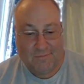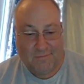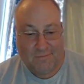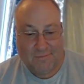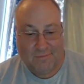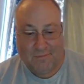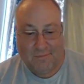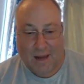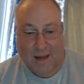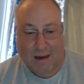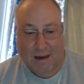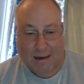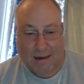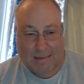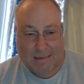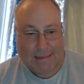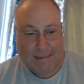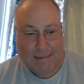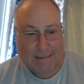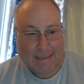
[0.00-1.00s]
I
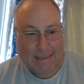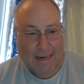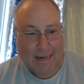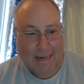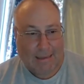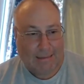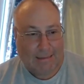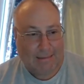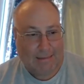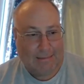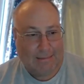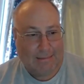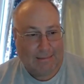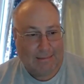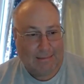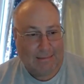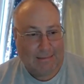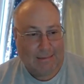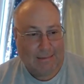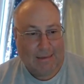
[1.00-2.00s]
understand.
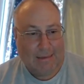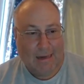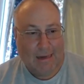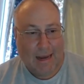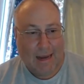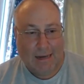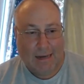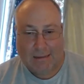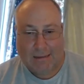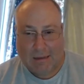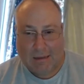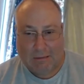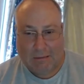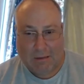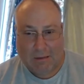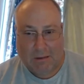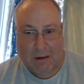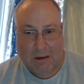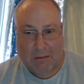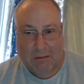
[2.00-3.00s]
I don't know
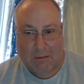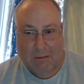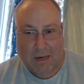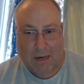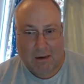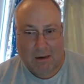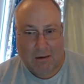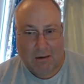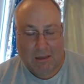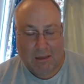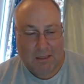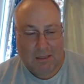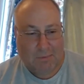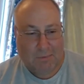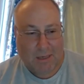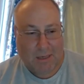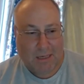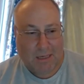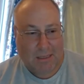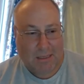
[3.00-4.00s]
where Hornsby
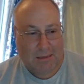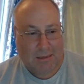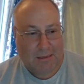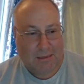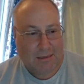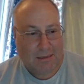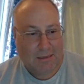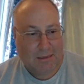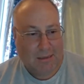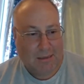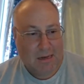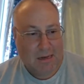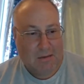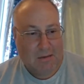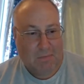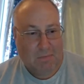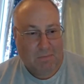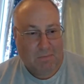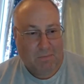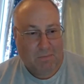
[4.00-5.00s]
is, oh.
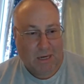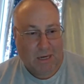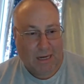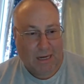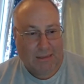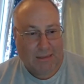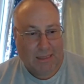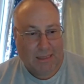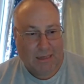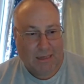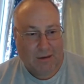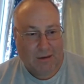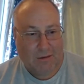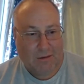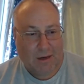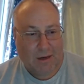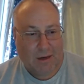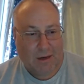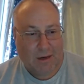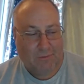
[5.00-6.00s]
but I'll tell you, I've
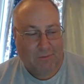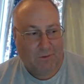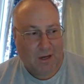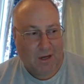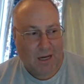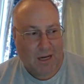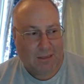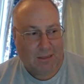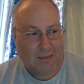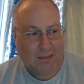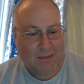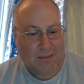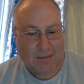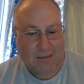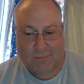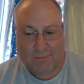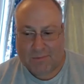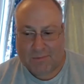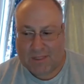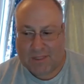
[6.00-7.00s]
lost some
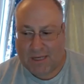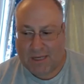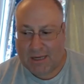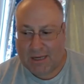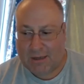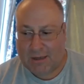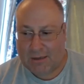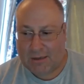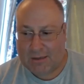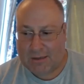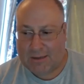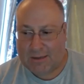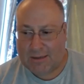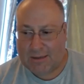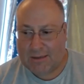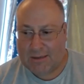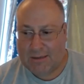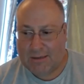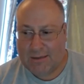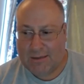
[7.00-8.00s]
skills.
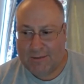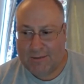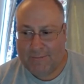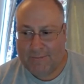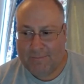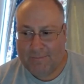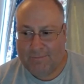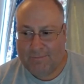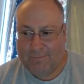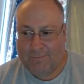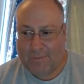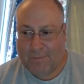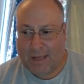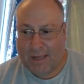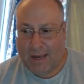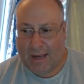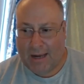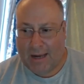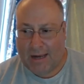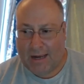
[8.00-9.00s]
Oh. Yeah.
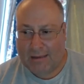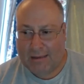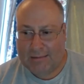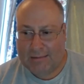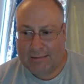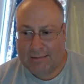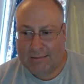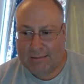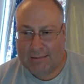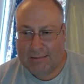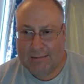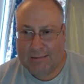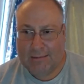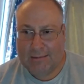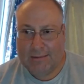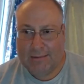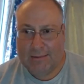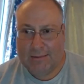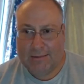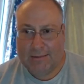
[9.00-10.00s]

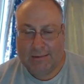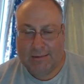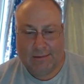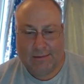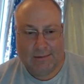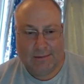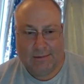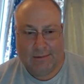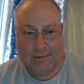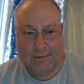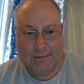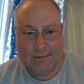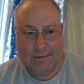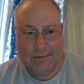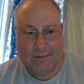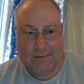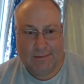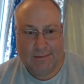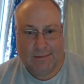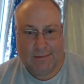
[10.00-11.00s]
Like what?
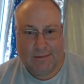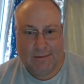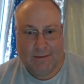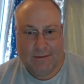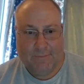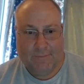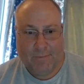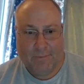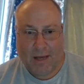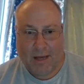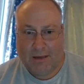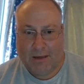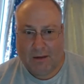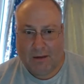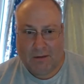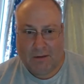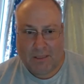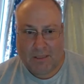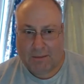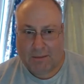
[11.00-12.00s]
I don't seem to
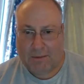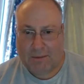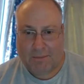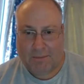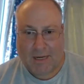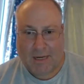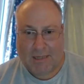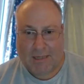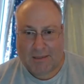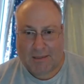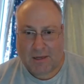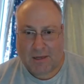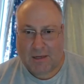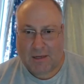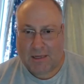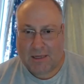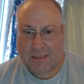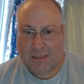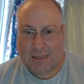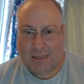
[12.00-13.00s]
be as good at
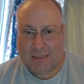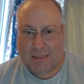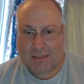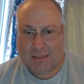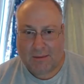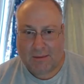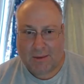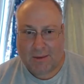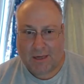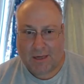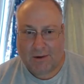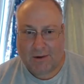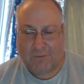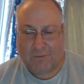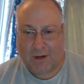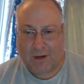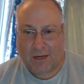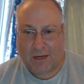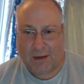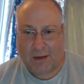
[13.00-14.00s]
things. I've been here for a
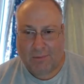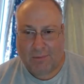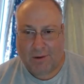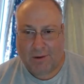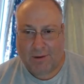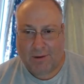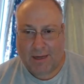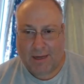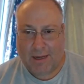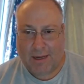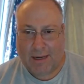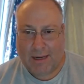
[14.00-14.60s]
couple of days.